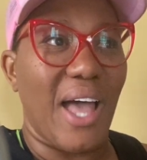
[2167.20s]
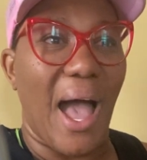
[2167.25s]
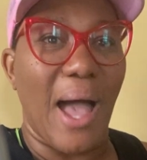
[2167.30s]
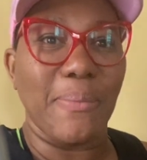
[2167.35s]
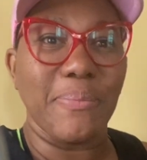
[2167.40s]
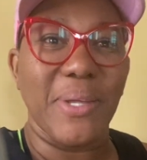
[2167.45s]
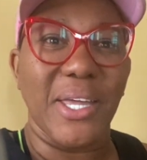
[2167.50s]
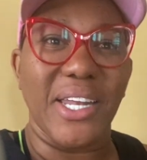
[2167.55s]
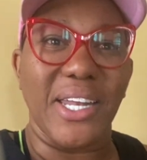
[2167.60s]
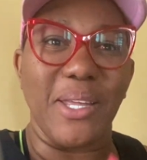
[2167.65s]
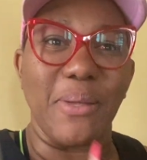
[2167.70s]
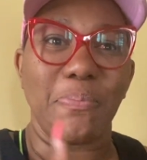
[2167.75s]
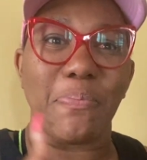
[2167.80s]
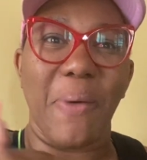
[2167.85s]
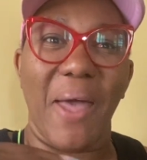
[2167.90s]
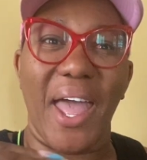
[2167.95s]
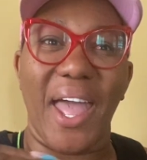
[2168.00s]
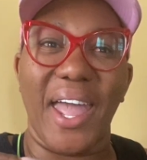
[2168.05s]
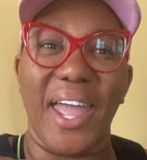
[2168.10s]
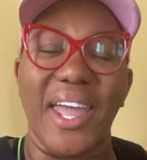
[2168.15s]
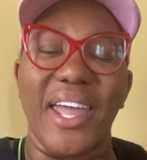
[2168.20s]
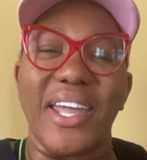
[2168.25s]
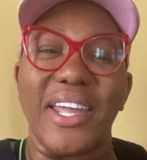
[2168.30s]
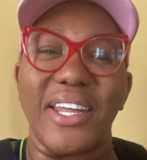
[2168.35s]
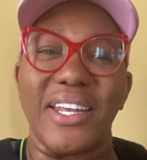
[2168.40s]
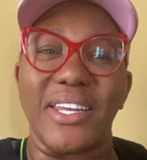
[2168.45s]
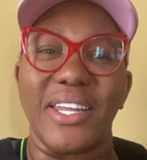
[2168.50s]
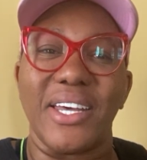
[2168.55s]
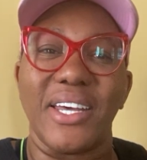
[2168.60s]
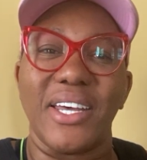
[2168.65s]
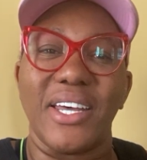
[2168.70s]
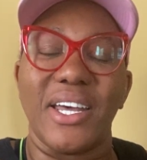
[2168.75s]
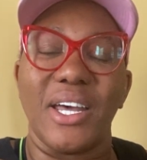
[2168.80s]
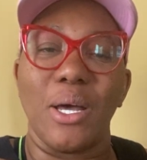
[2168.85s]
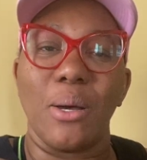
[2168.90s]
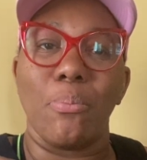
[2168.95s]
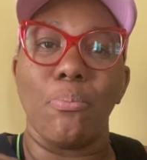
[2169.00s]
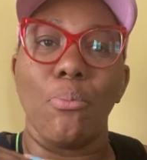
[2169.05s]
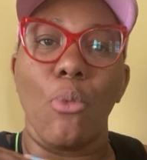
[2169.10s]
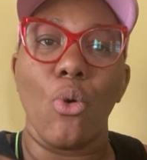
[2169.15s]
I'm getting paid
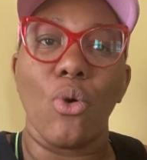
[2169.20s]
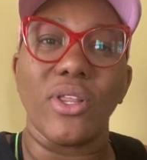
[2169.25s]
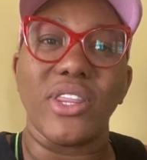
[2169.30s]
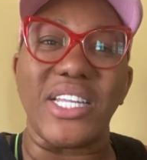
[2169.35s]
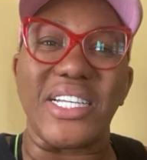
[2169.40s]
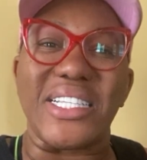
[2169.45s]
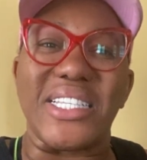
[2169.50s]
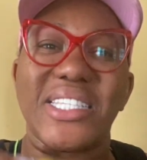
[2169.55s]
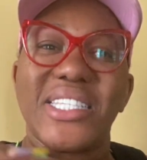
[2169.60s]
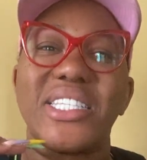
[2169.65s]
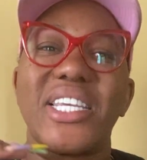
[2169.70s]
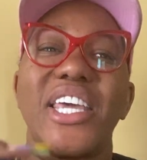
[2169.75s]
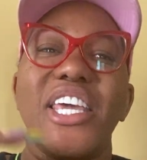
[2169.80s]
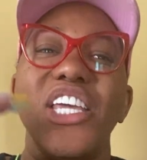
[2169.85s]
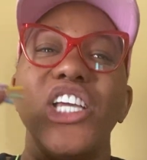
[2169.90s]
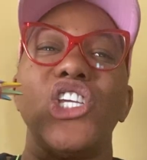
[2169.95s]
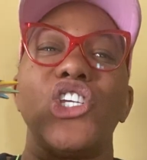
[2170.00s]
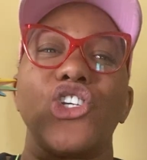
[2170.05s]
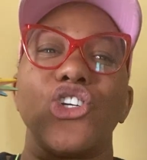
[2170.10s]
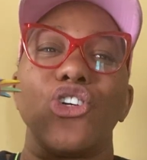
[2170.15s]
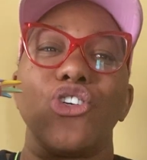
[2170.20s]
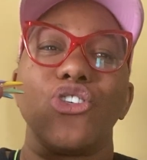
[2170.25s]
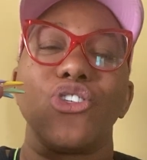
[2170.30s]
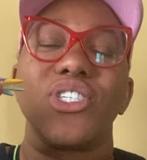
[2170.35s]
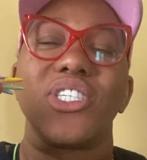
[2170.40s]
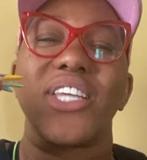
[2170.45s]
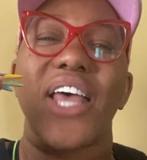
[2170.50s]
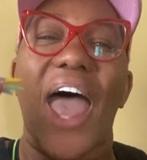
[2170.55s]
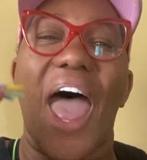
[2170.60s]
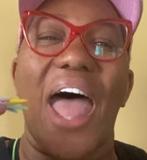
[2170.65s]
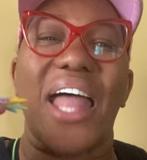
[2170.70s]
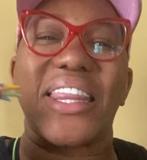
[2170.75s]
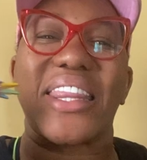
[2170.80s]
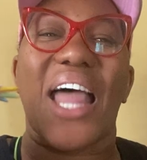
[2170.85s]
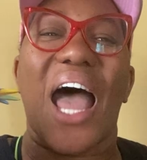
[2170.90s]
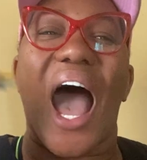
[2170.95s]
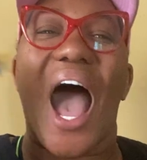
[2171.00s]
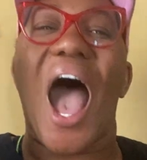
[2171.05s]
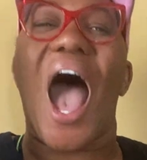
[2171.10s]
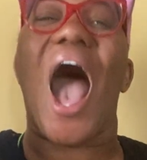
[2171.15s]
more than teachers at
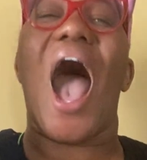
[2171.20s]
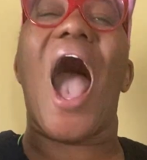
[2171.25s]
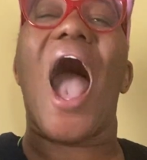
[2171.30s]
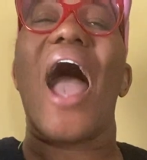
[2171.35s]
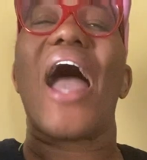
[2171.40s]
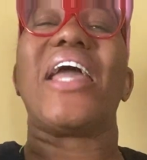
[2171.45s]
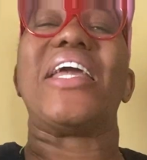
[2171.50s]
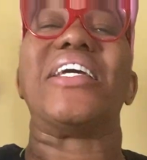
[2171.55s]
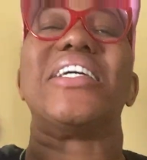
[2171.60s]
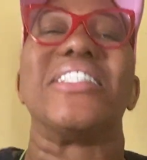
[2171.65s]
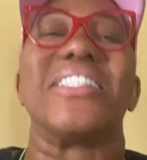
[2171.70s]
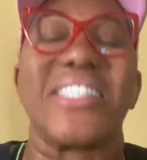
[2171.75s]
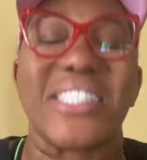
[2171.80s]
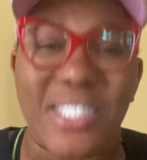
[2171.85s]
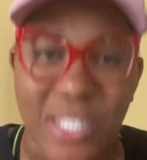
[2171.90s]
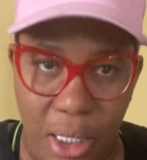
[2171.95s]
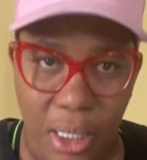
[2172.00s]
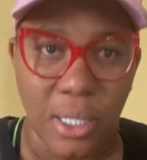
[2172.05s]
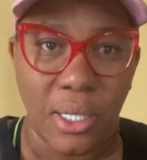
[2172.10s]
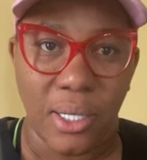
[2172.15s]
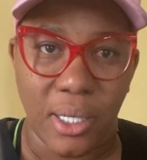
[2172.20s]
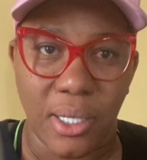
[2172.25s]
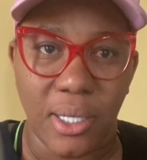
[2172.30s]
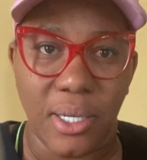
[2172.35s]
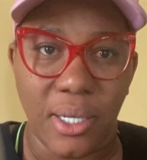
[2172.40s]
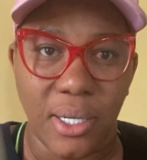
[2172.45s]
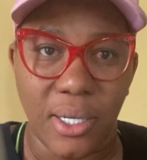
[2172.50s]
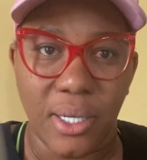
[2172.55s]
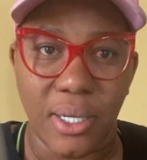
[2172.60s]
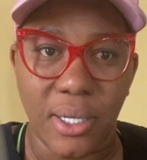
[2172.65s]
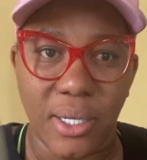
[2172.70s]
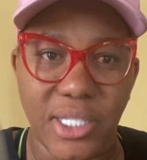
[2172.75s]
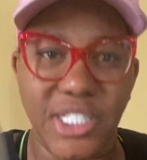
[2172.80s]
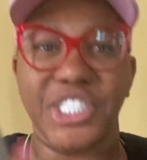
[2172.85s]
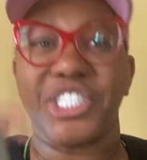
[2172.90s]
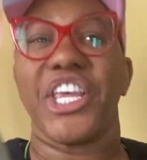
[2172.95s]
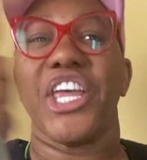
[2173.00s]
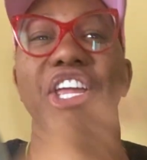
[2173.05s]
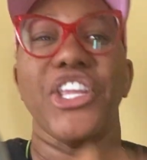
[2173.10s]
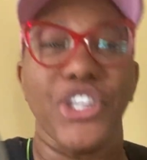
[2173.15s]
the highest
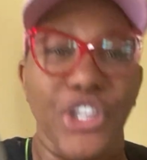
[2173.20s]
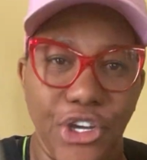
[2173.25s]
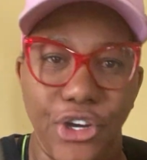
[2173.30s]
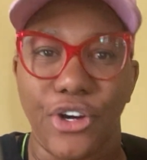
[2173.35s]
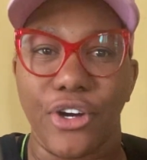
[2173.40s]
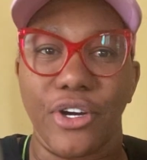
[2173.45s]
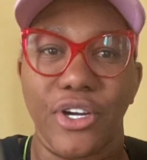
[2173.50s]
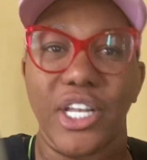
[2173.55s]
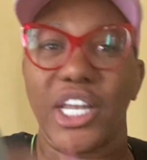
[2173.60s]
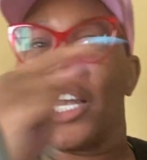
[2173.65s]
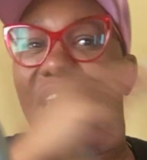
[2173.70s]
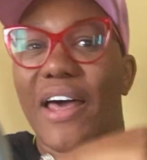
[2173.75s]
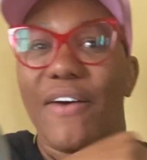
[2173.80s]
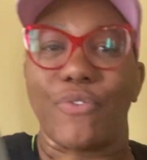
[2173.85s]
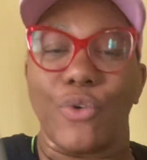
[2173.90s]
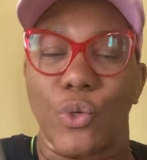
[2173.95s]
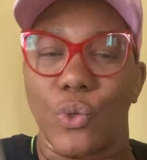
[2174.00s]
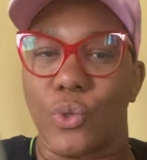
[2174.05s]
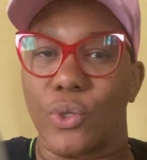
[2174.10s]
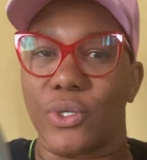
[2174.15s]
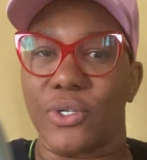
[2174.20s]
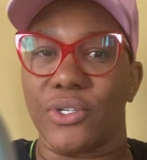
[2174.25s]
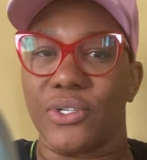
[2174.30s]
tenure level.